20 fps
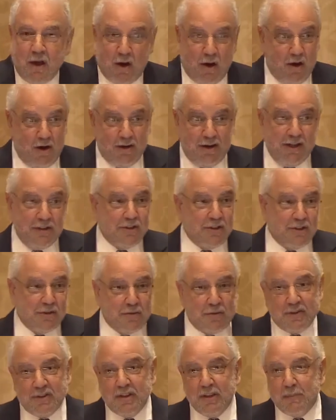are not just
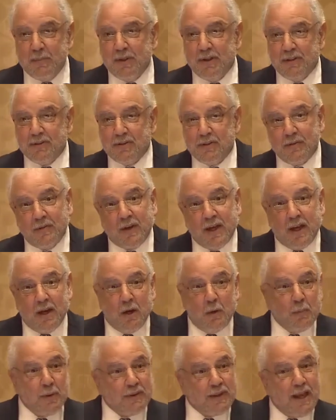recipients of
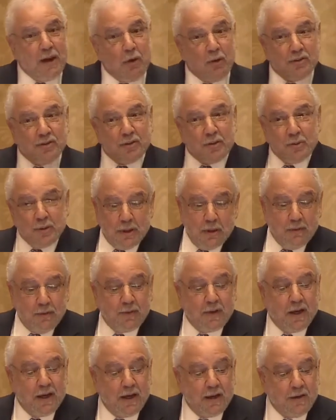care, but they also give
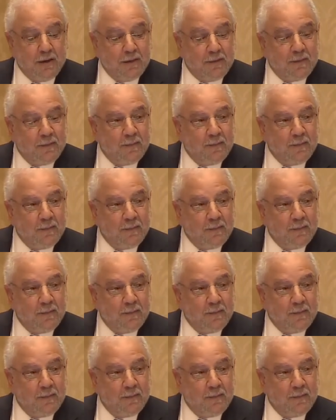care.